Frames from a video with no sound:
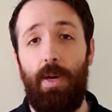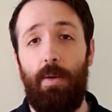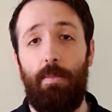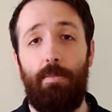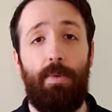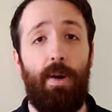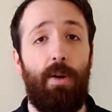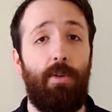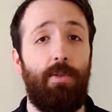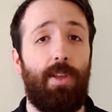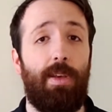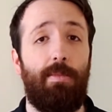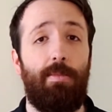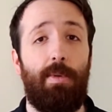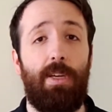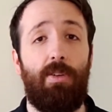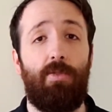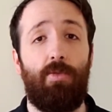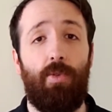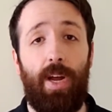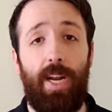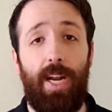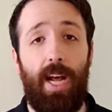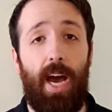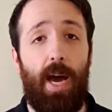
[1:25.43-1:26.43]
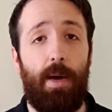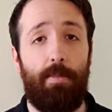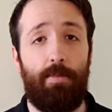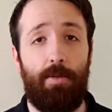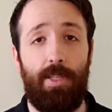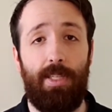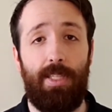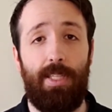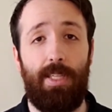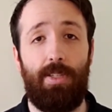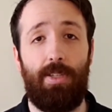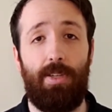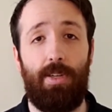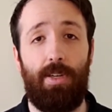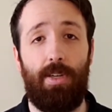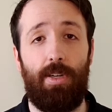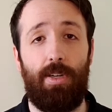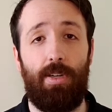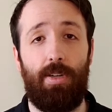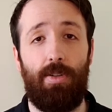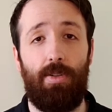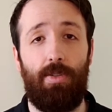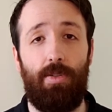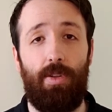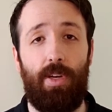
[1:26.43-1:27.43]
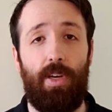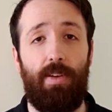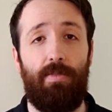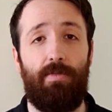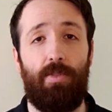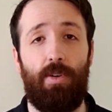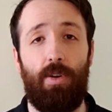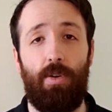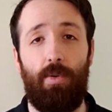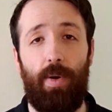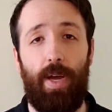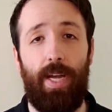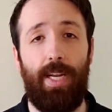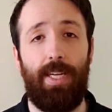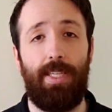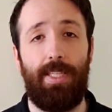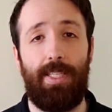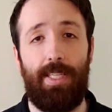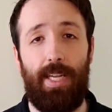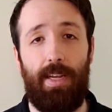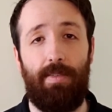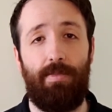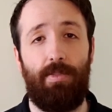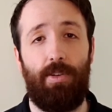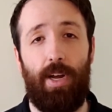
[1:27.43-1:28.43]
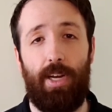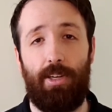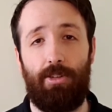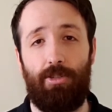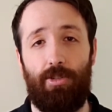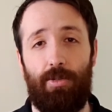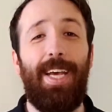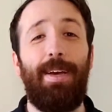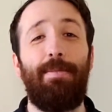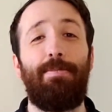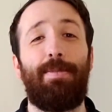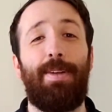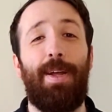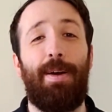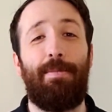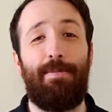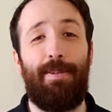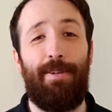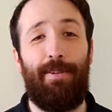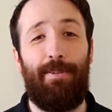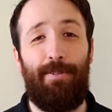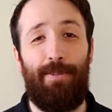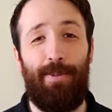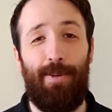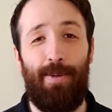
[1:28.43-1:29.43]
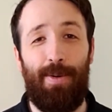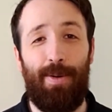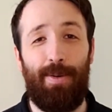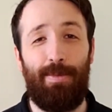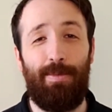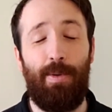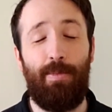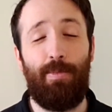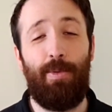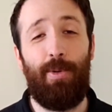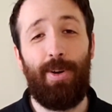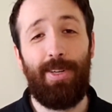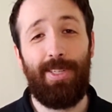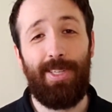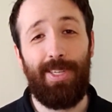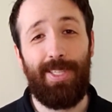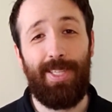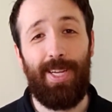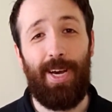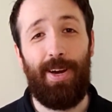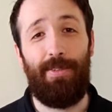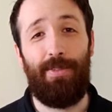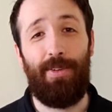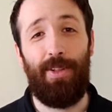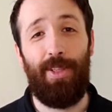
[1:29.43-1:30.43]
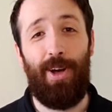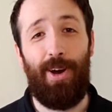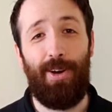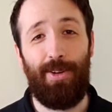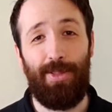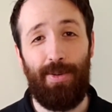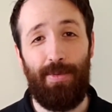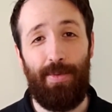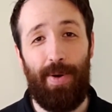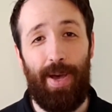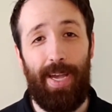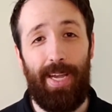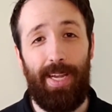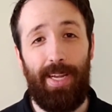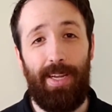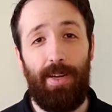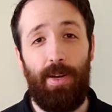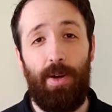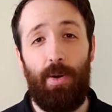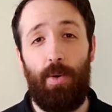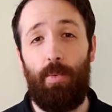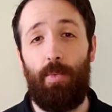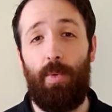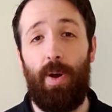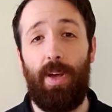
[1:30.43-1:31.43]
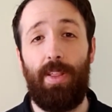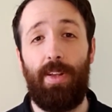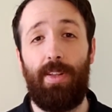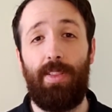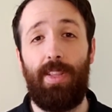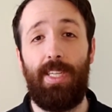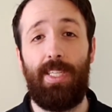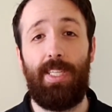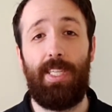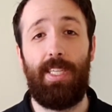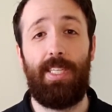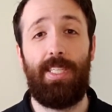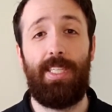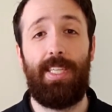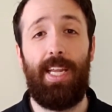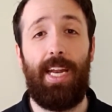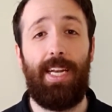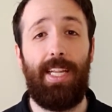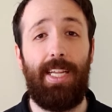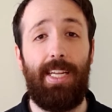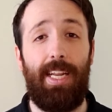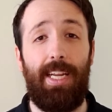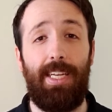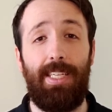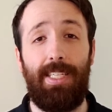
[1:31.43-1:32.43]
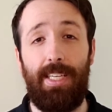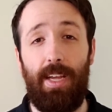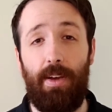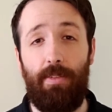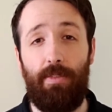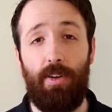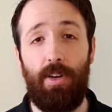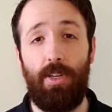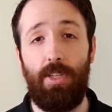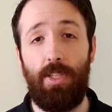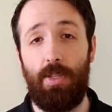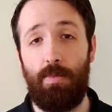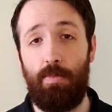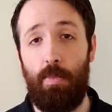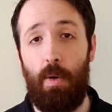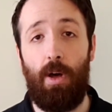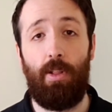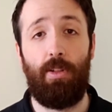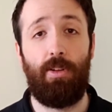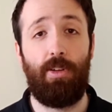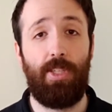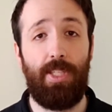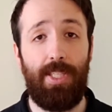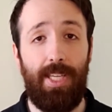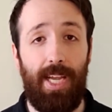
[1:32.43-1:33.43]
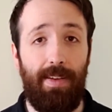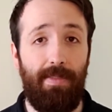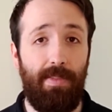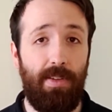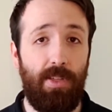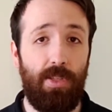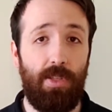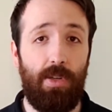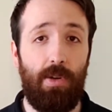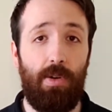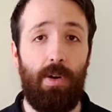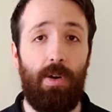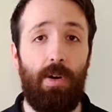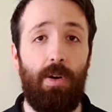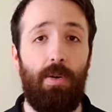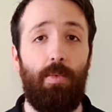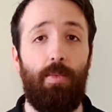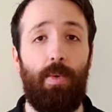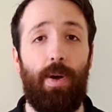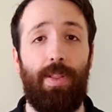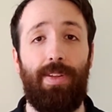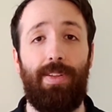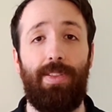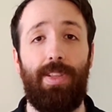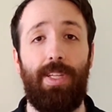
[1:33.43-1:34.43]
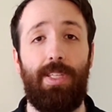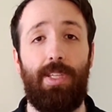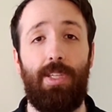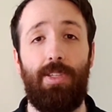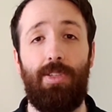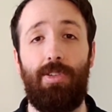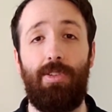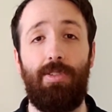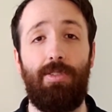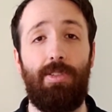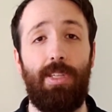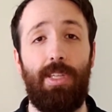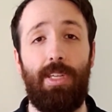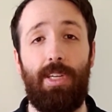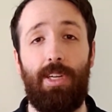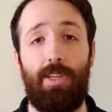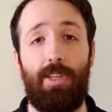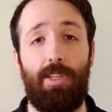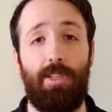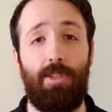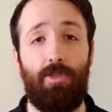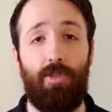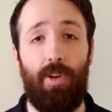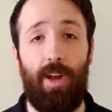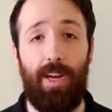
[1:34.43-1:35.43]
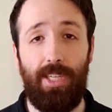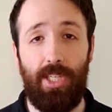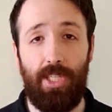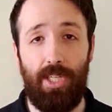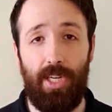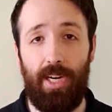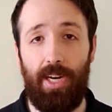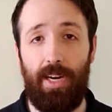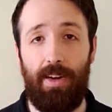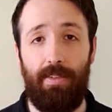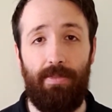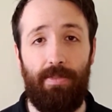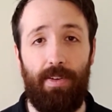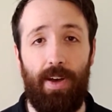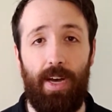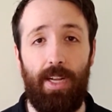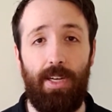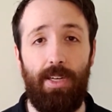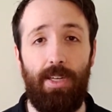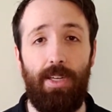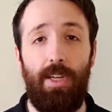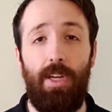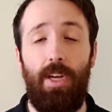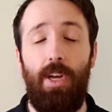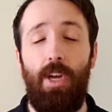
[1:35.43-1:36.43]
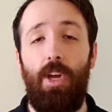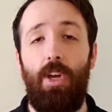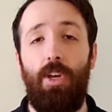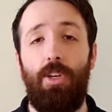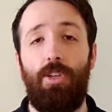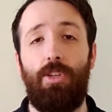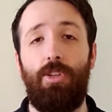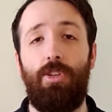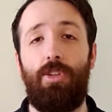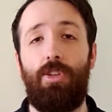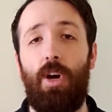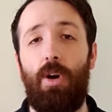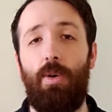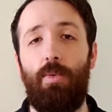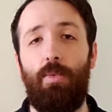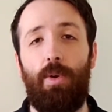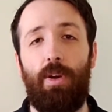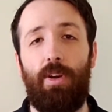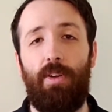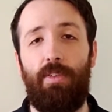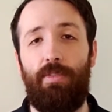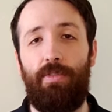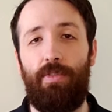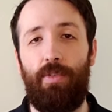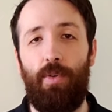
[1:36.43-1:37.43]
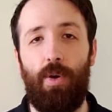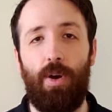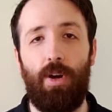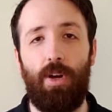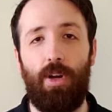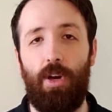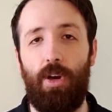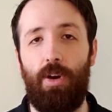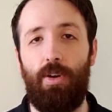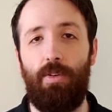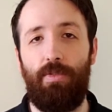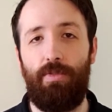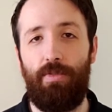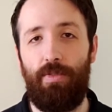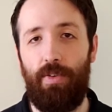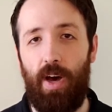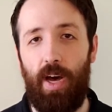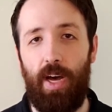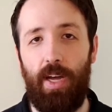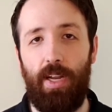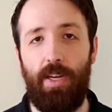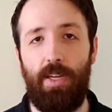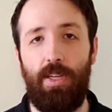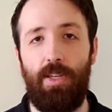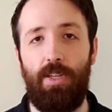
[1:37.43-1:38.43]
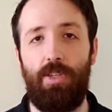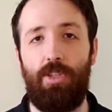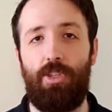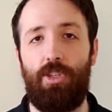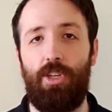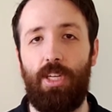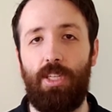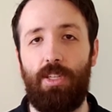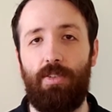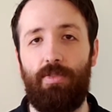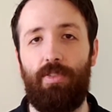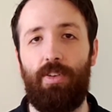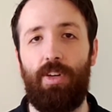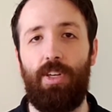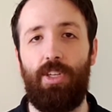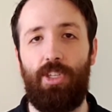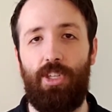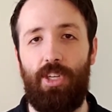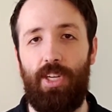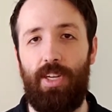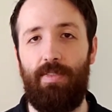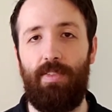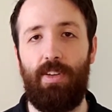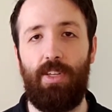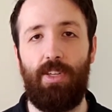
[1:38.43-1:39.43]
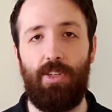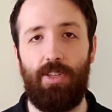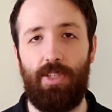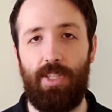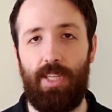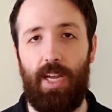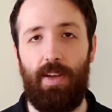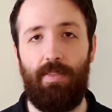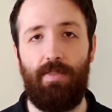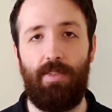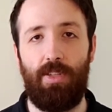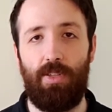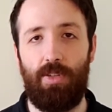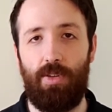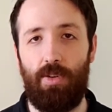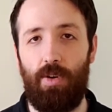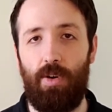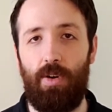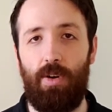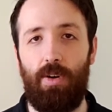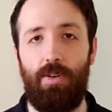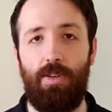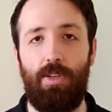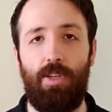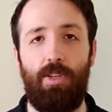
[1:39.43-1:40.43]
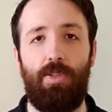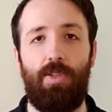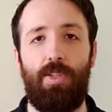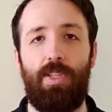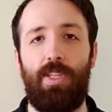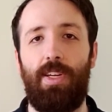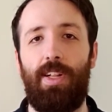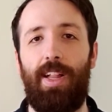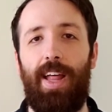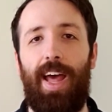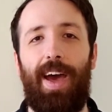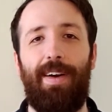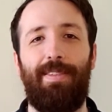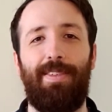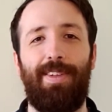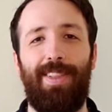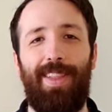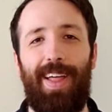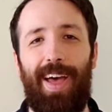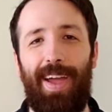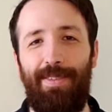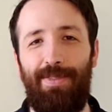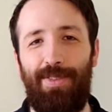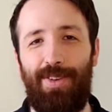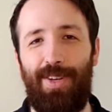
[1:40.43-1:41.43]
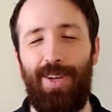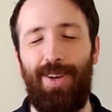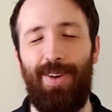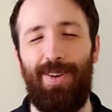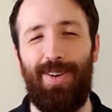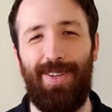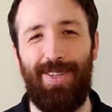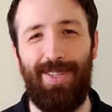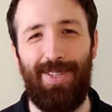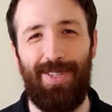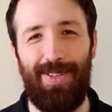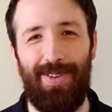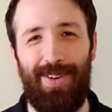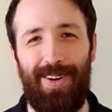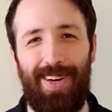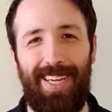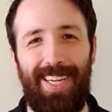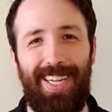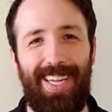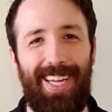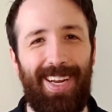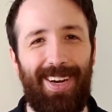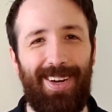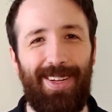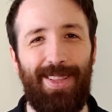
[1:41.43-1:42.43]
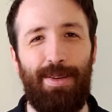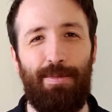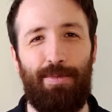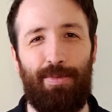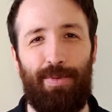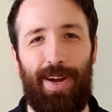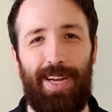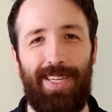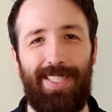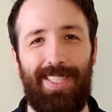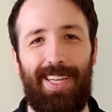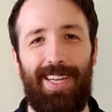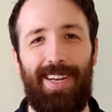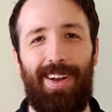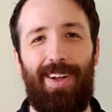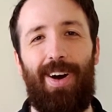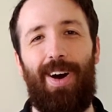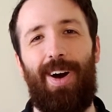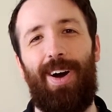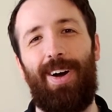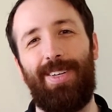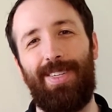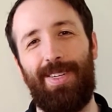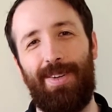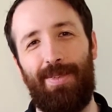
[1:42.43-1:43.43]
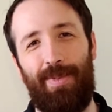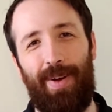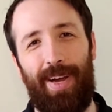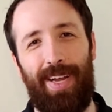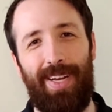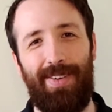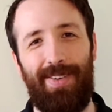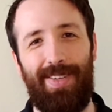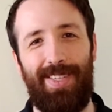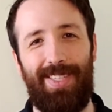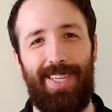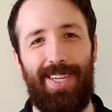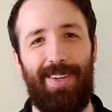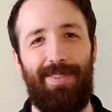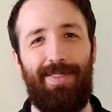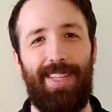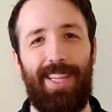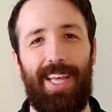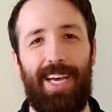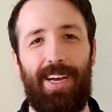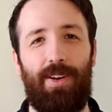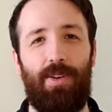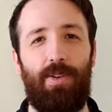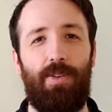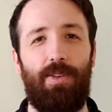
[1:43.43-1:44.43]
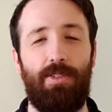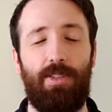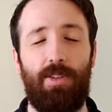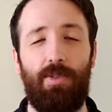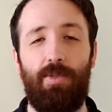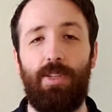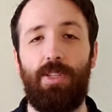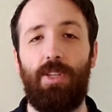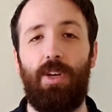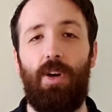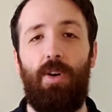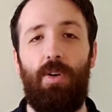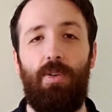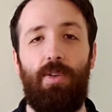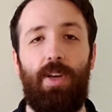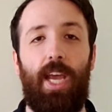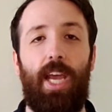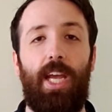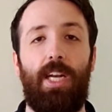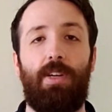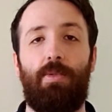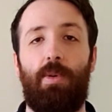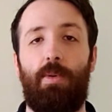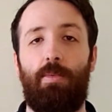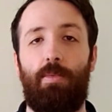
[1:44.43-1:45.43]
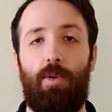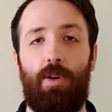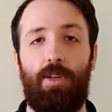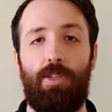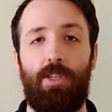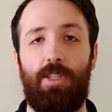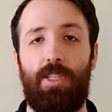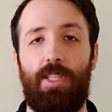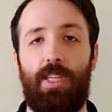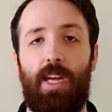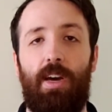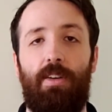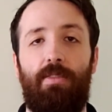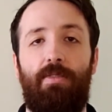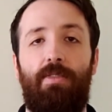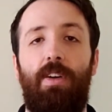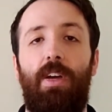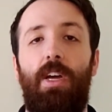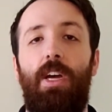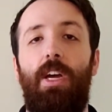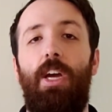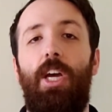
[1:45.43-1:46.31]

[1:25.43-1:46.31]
Both can be great options as you're looking for a way to save your extra. Tip number 4, reward yourself along the way. Whether this is setting a different, smaller savings goal, whether this is using your discretionary fund, you don't want to forego fun just for achieving your savings goal. You still have a life to enjoy here in the present on your way to achieving that goal. So it's okay to reward yourself.